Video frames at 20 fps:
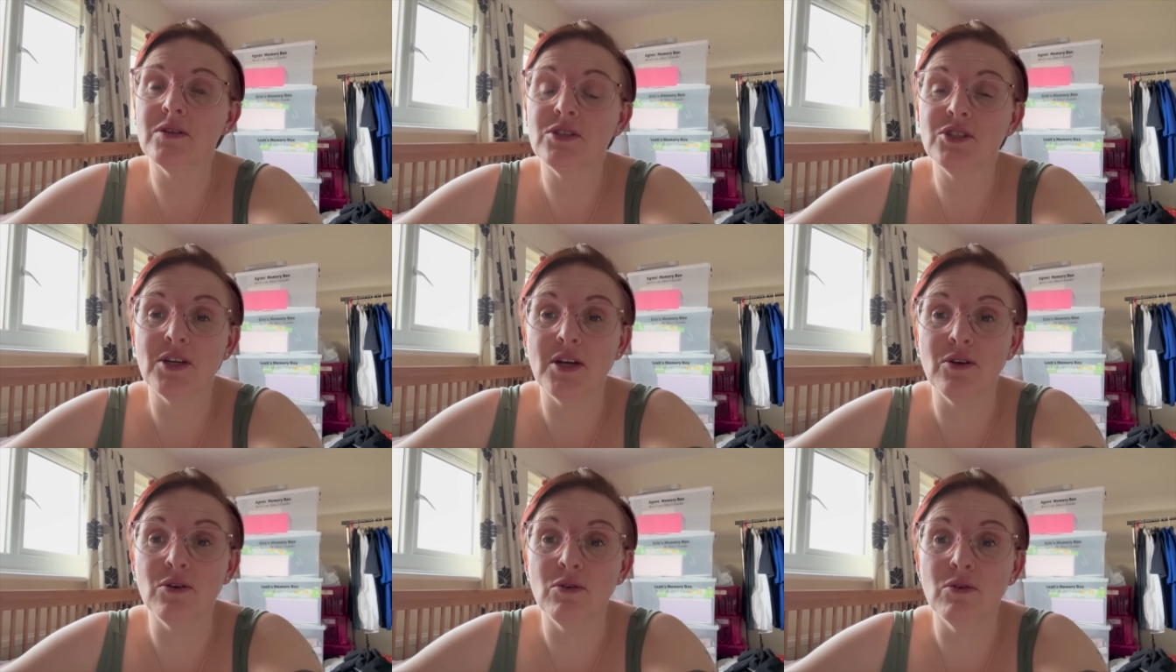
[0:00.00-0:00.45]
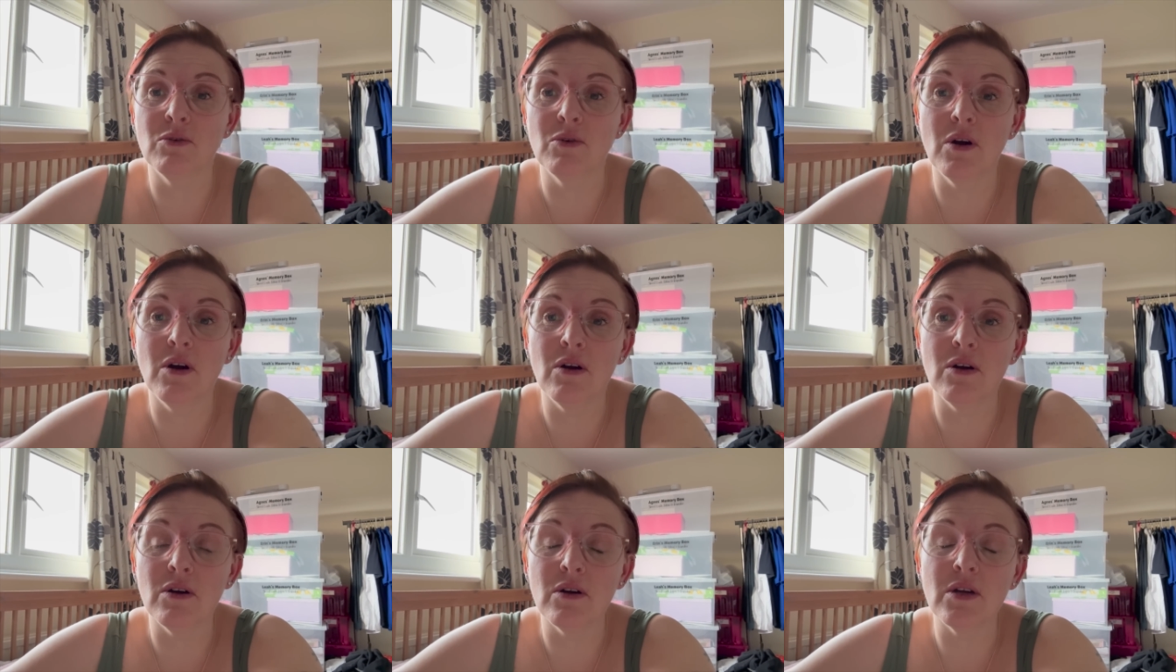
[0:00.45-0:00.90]
channel
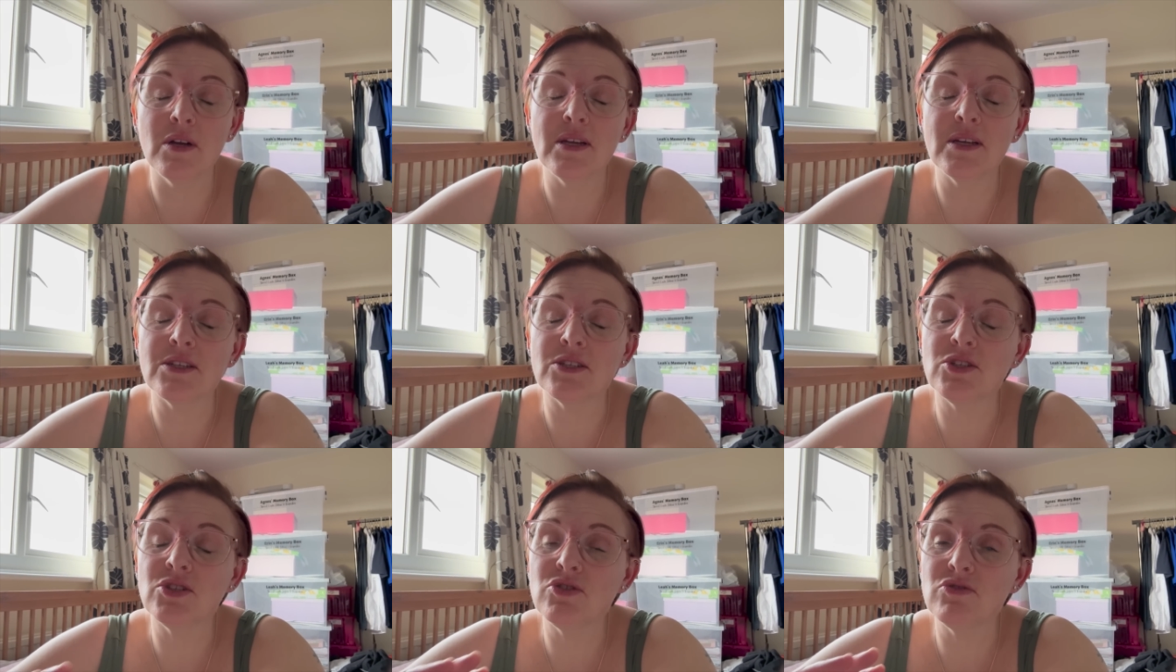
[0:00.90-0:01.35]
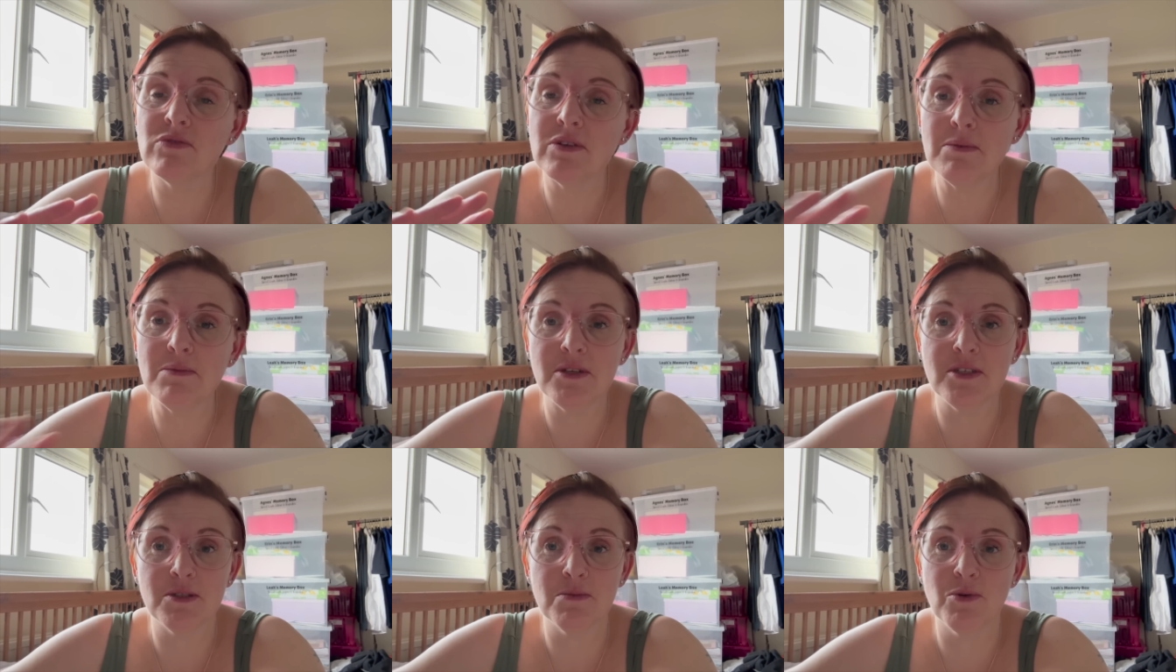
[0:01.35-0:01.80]
are
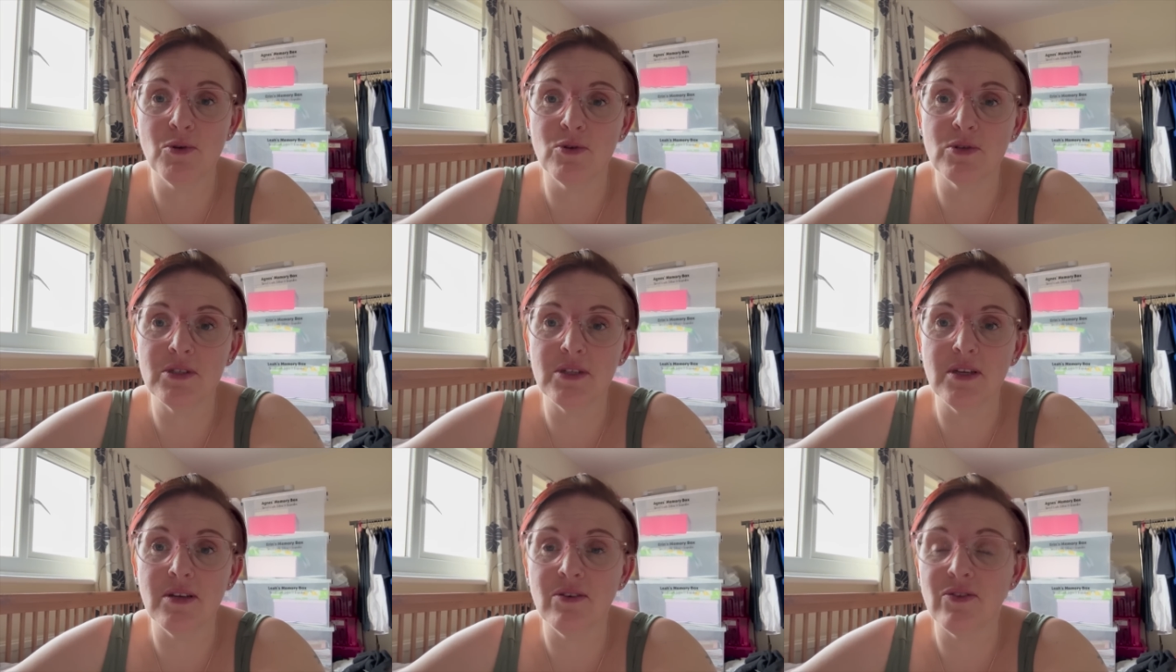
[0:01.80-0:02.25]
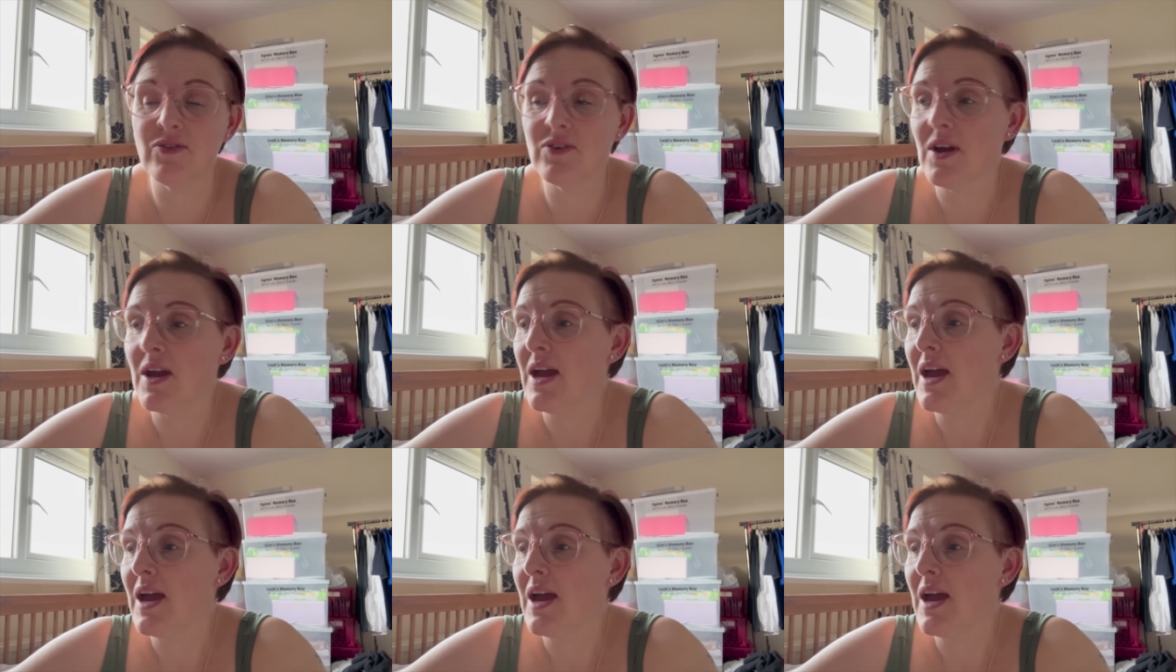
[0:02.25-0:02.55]
extremely supportive